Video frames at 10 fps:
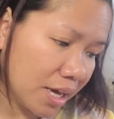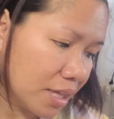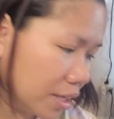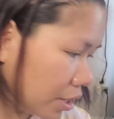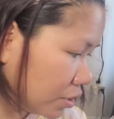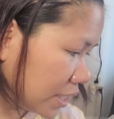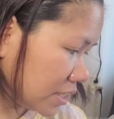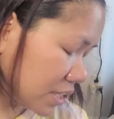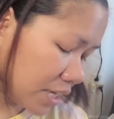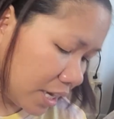The only
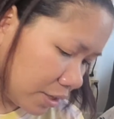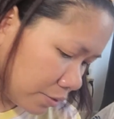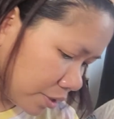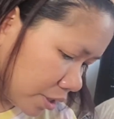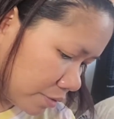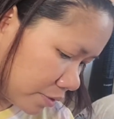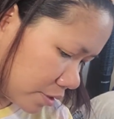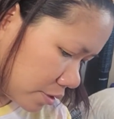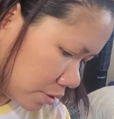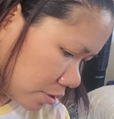thing that I don't have
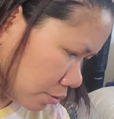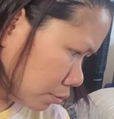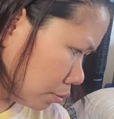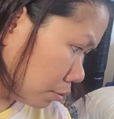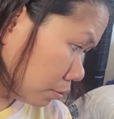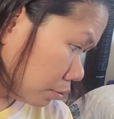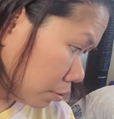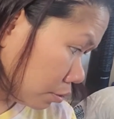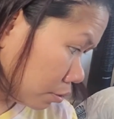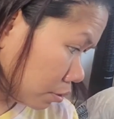is
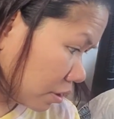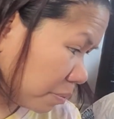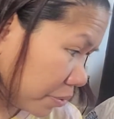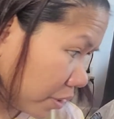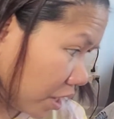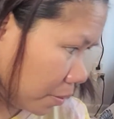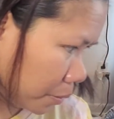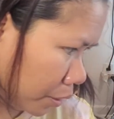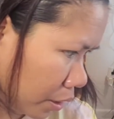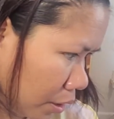the
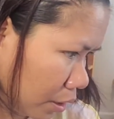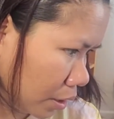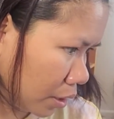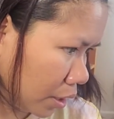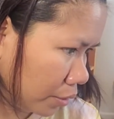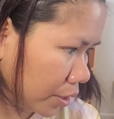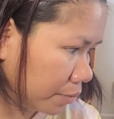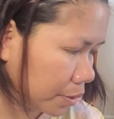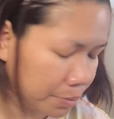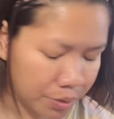primer. I don't have
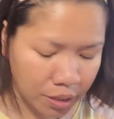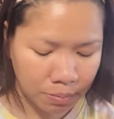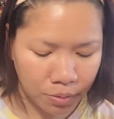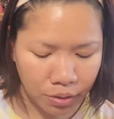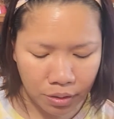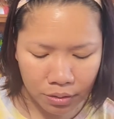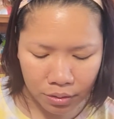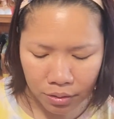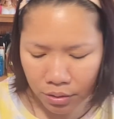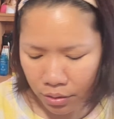the primer.
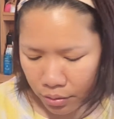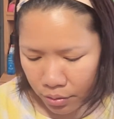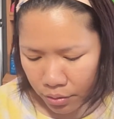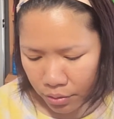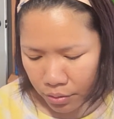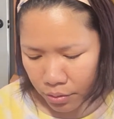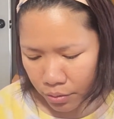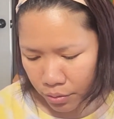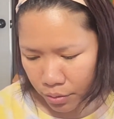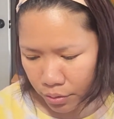
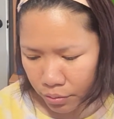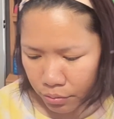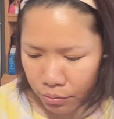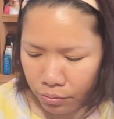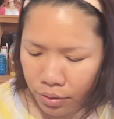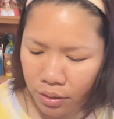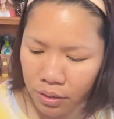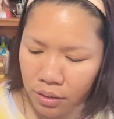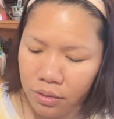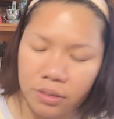I don't know why
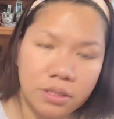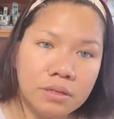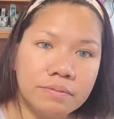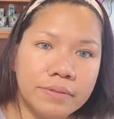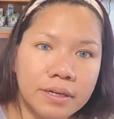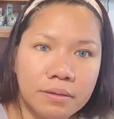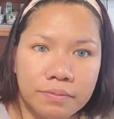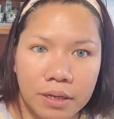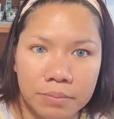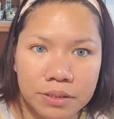I didn't find a
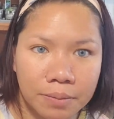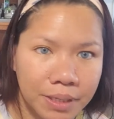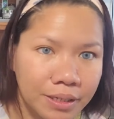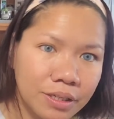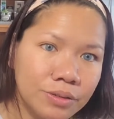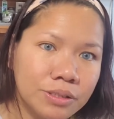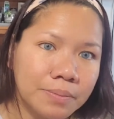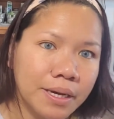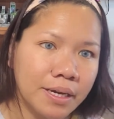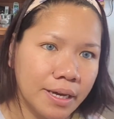primer. So I'm gonna use
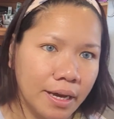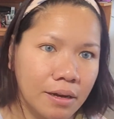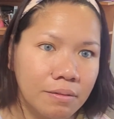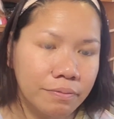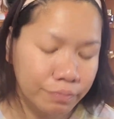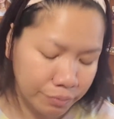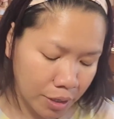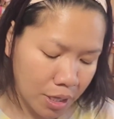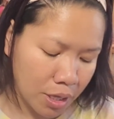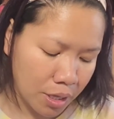my e.l.f.
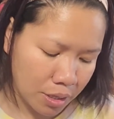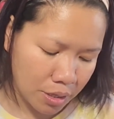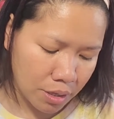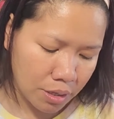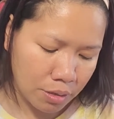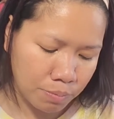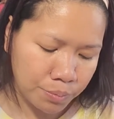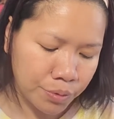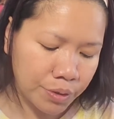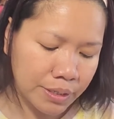
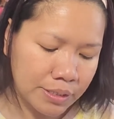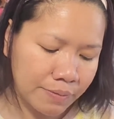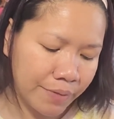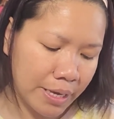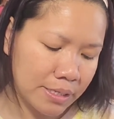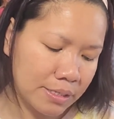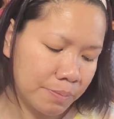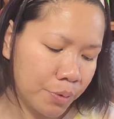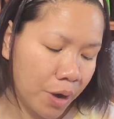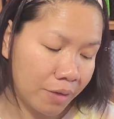Poreless Face
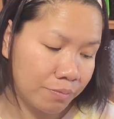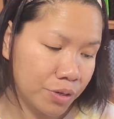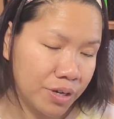Primer.